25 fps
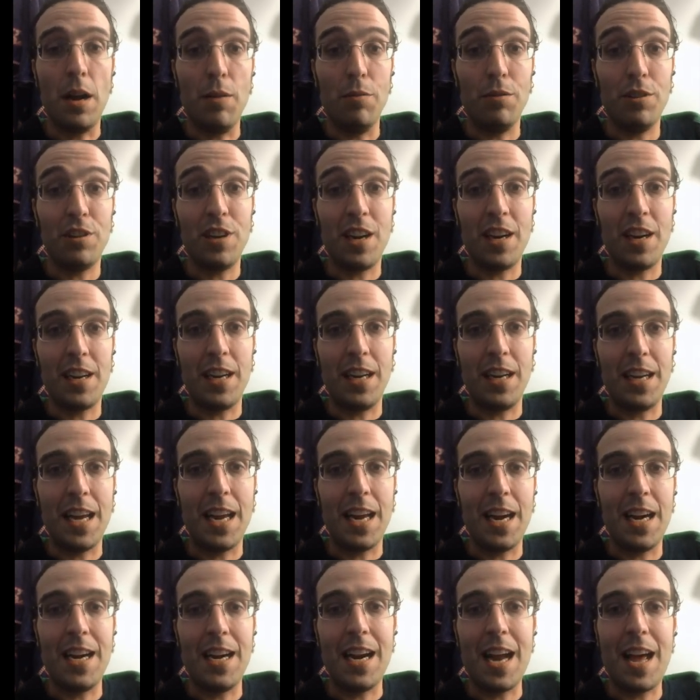I wish I could
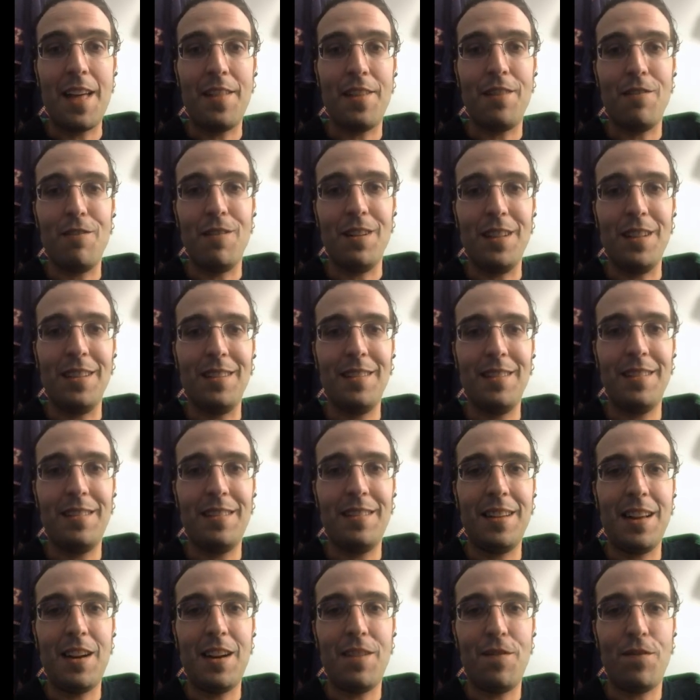get another and
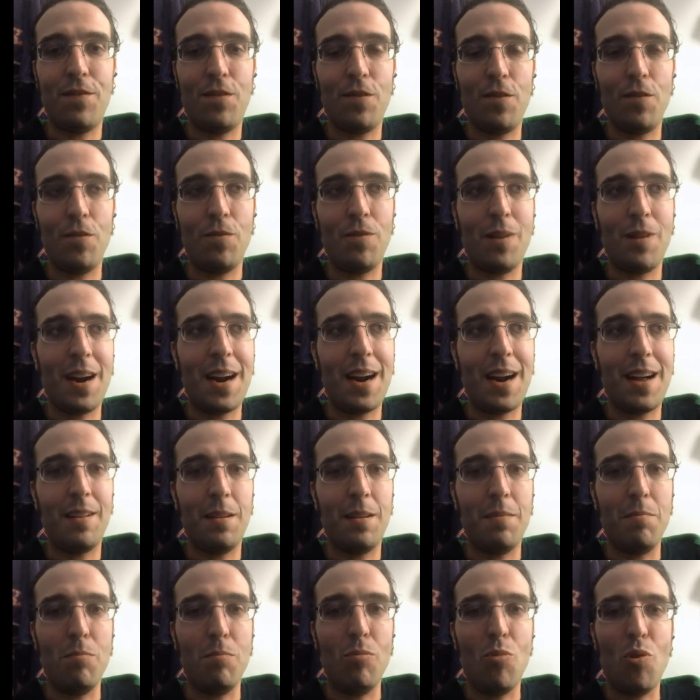sit it for a
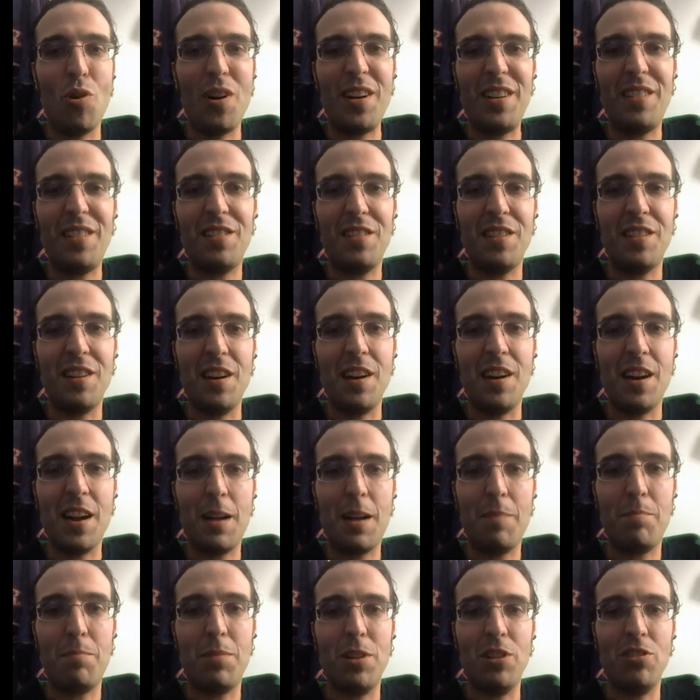while and moisten it
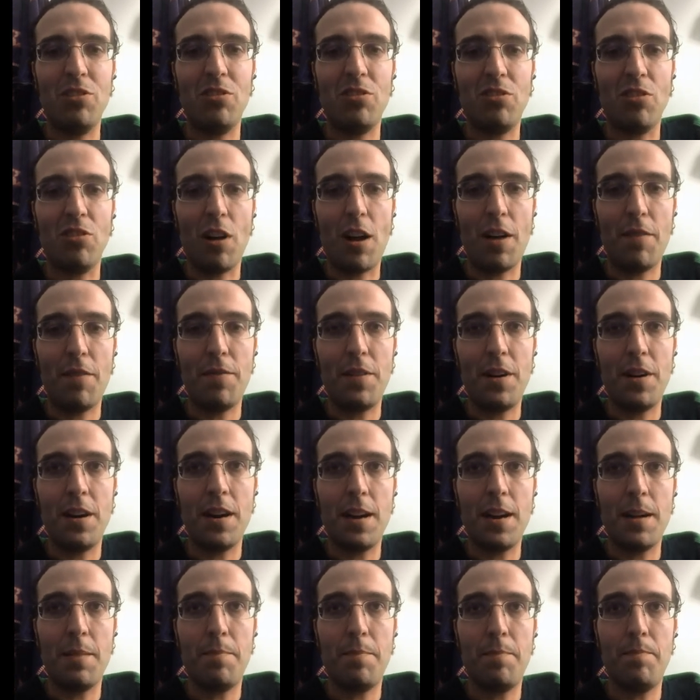up and soften
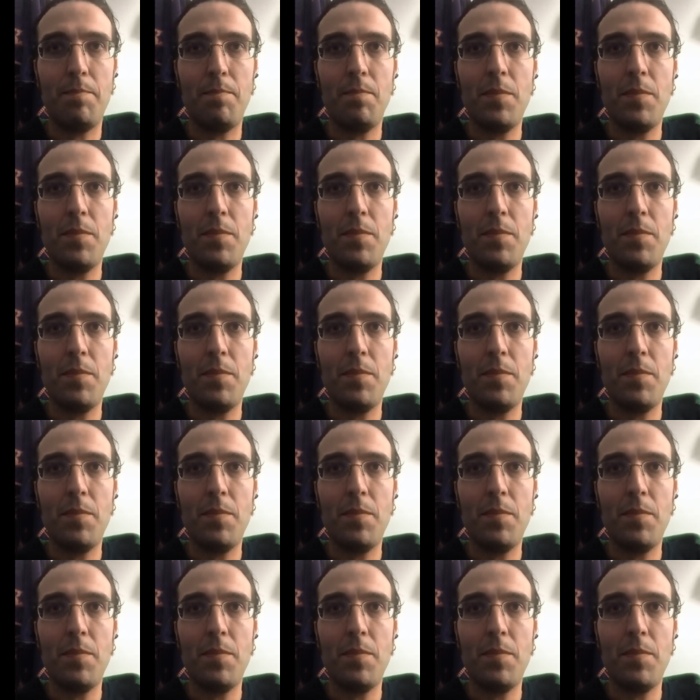it up.